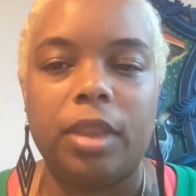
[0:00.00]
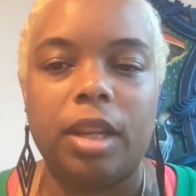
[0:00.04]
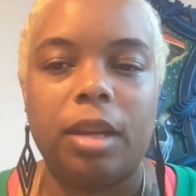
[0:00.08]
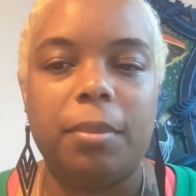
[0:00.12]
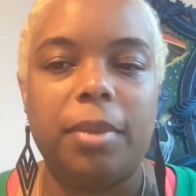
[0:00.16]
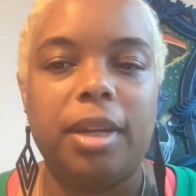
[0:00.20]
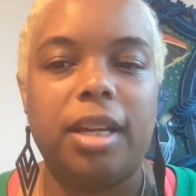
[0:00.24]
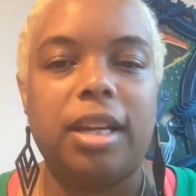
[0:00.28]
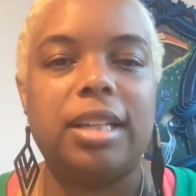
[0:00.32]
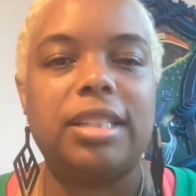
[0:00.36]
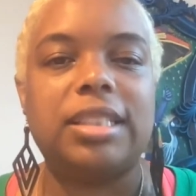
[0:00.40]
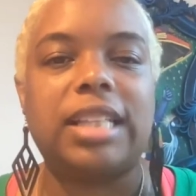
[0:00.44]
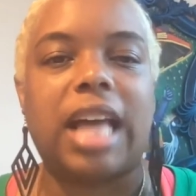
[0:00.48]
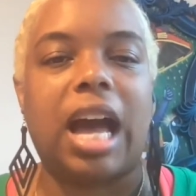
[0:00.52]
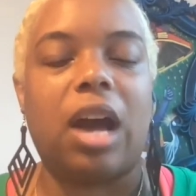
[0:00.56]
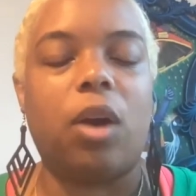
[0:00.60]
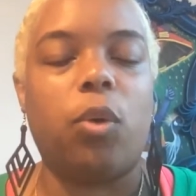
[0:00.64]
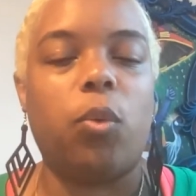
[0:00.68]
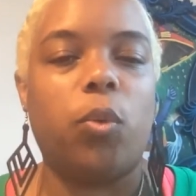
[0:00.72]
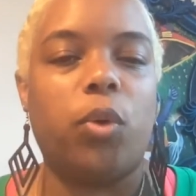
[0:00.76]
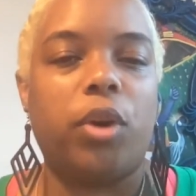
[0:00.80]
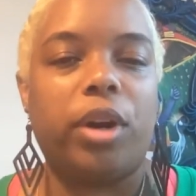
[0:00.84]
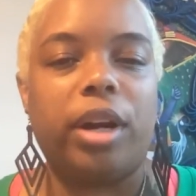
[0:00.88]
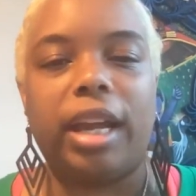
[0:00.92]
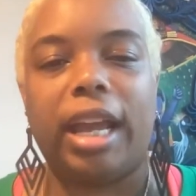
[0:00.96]
because I
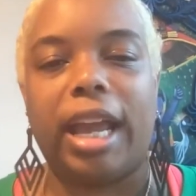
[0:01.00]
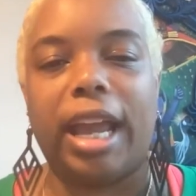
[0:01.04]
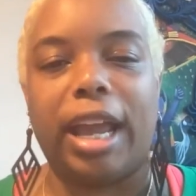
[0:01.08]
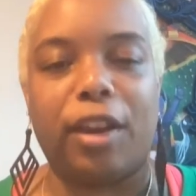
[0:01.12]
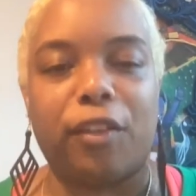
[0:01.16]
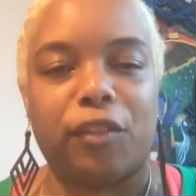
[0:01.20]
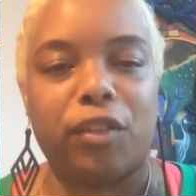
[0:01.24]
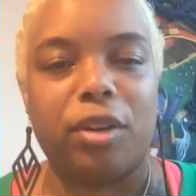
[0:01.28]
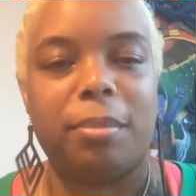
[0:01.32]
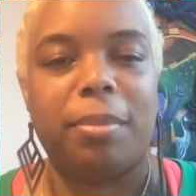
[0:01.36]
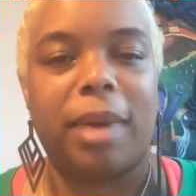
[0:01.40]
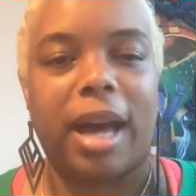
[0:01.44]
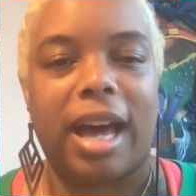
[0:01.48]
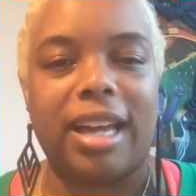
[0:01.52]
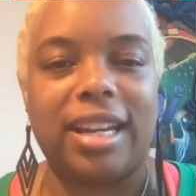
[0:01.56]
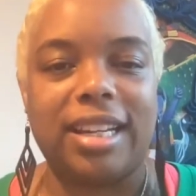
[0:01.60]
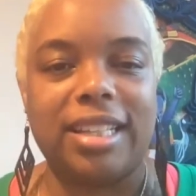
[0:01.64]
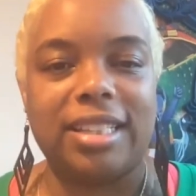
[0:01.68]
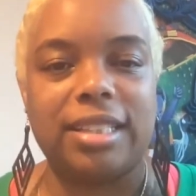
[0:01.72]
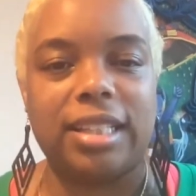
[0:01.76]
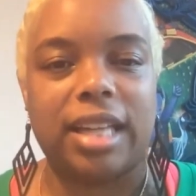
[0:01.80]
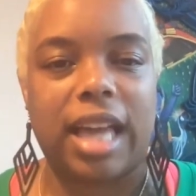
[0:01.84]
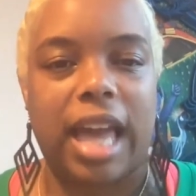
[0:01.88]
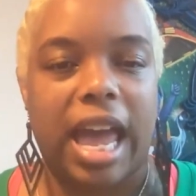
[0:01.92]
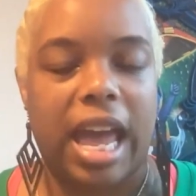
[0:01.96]
want everybody
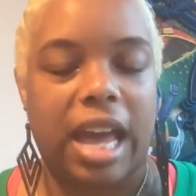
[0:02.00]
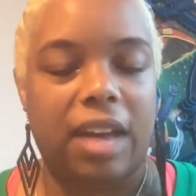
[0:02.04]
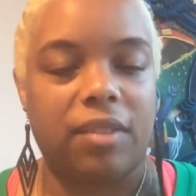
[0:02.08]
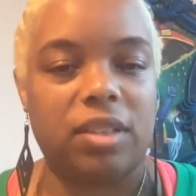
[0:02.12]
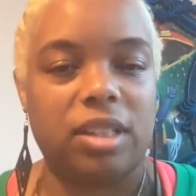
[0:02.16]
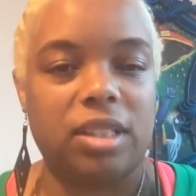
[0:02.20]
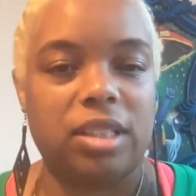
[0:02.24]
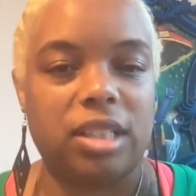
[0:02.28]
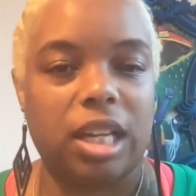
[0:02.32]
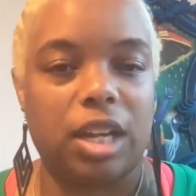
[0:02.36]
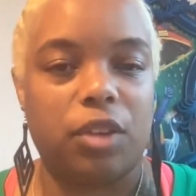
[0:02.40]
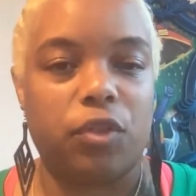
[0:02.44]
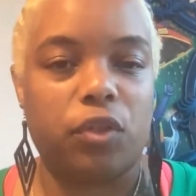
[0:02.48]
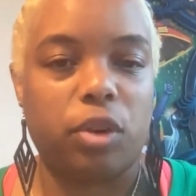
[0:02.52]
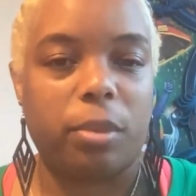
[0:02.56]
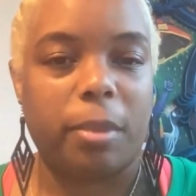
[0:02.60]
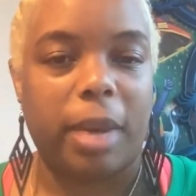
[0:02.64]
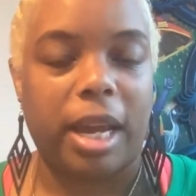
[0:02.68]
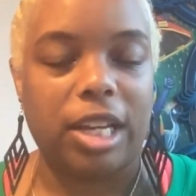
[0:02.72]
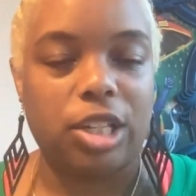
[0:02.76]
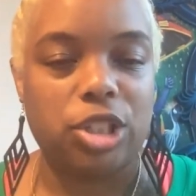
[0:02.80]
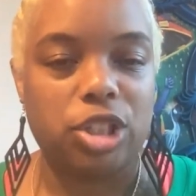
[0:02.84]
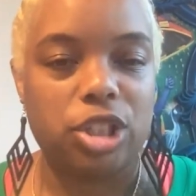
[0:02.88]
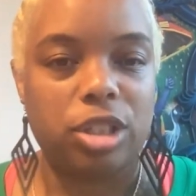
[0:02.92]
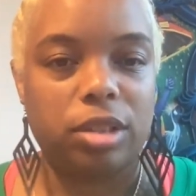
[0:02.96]
to have this
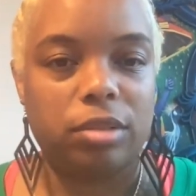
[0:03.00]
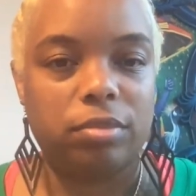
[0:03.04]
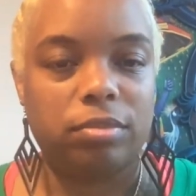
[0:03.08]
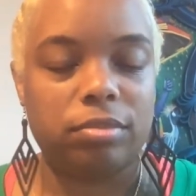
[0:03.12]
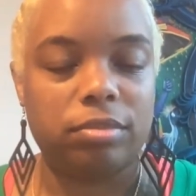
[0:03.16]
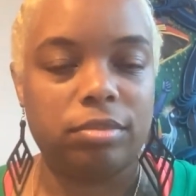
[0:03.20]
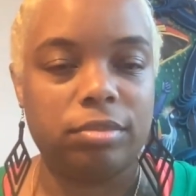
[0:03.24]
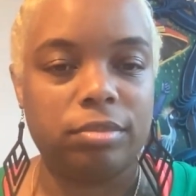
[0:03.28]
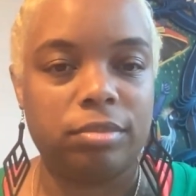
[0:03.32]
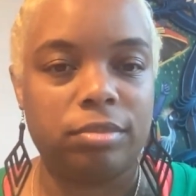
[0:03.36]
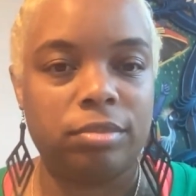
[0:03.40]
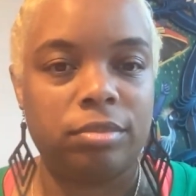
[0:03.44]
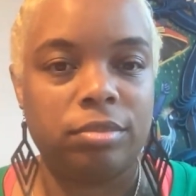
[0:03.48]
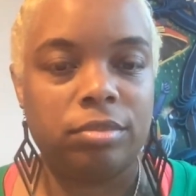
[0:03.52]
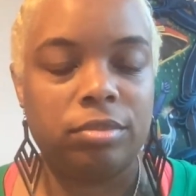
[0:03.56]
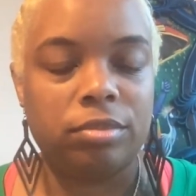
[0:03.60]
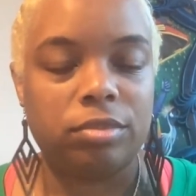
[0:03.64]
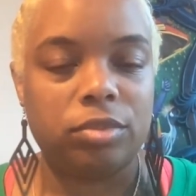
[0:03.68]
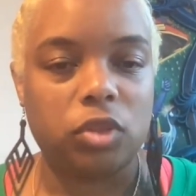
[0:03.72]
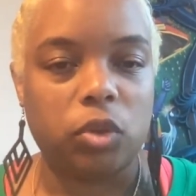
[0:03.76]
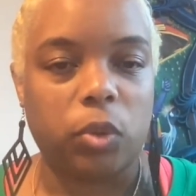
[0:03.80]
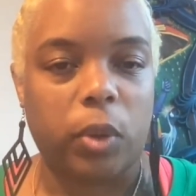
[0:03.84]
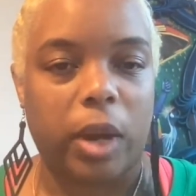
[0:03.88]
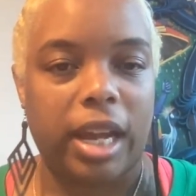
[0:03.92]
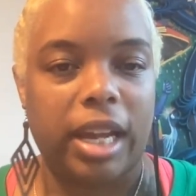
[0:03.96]
information,
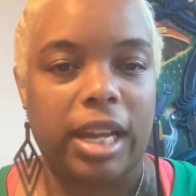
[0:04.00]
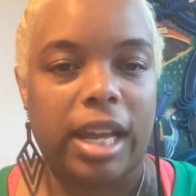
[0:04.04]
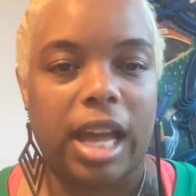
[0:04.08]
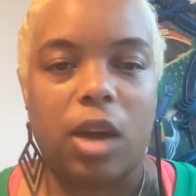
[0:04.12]
right?